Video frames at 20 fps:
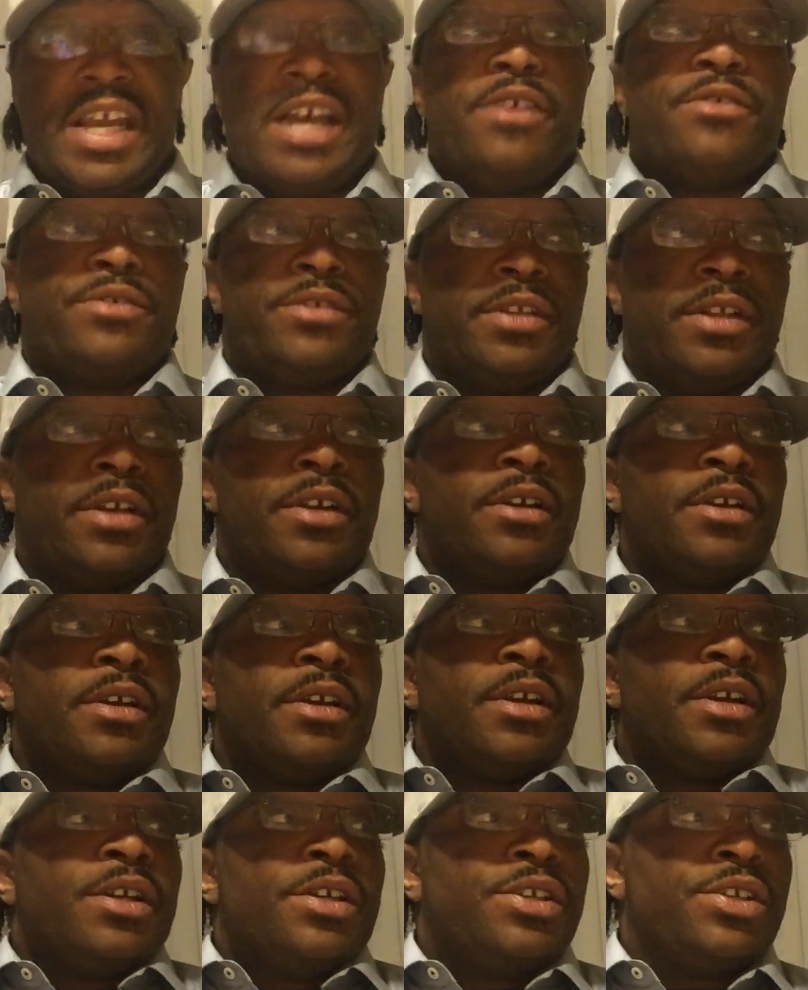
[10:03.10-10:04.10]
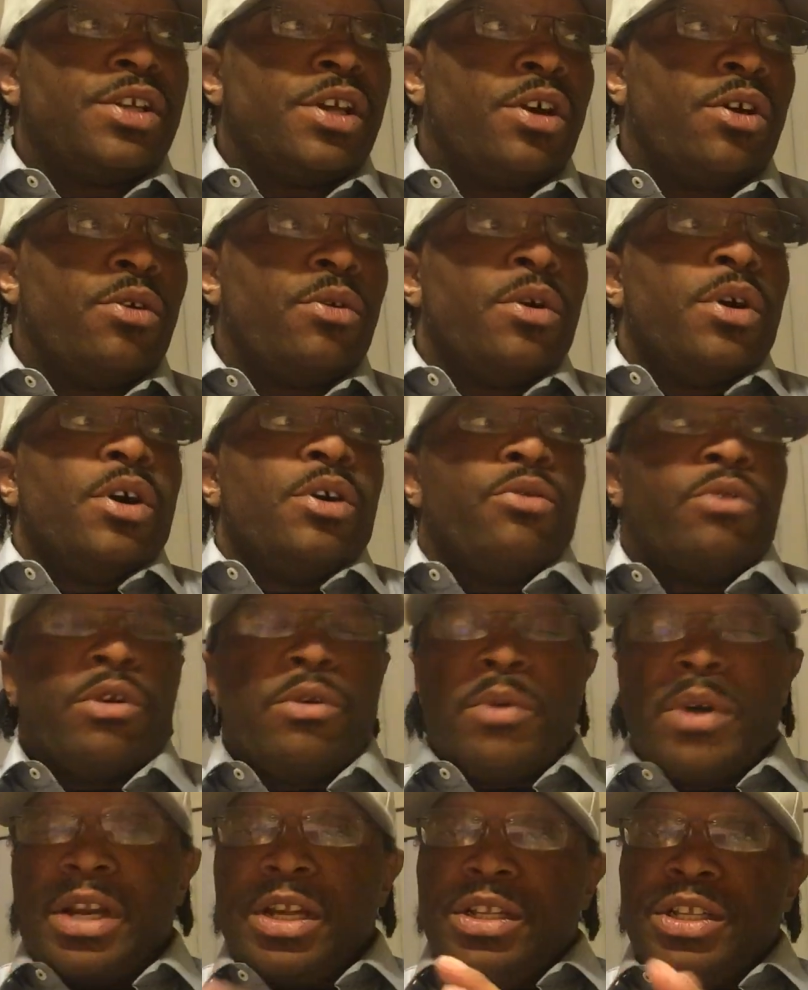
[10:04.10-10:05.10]
counselor. So we
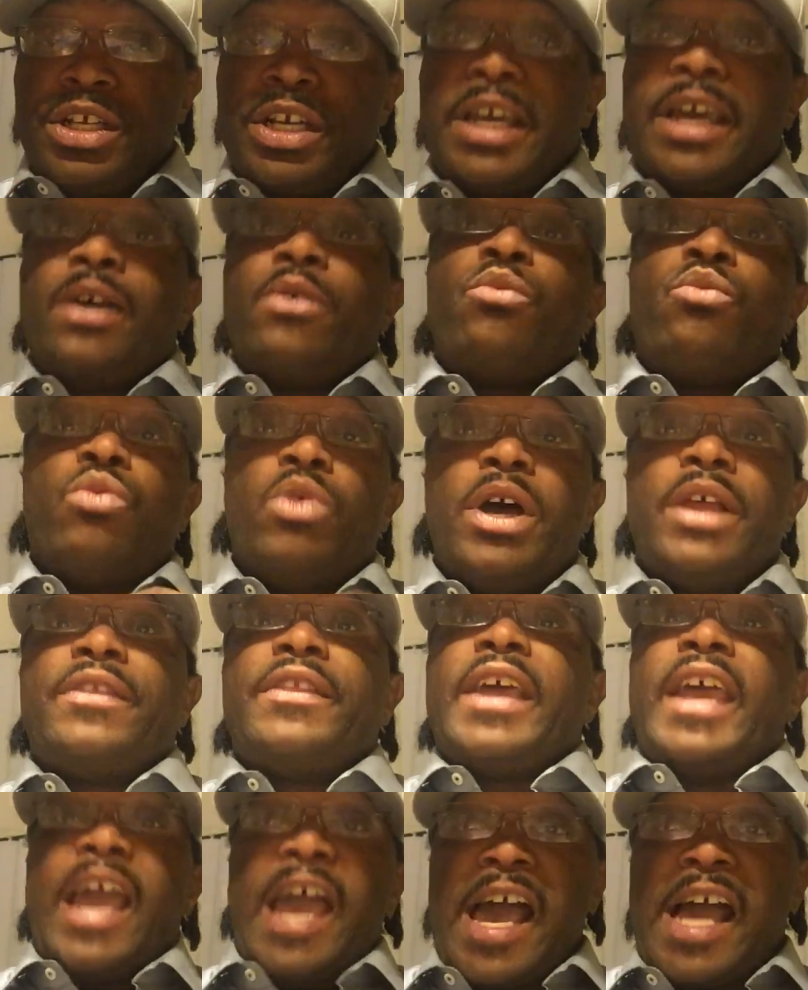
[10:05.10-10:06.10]
want to look at what they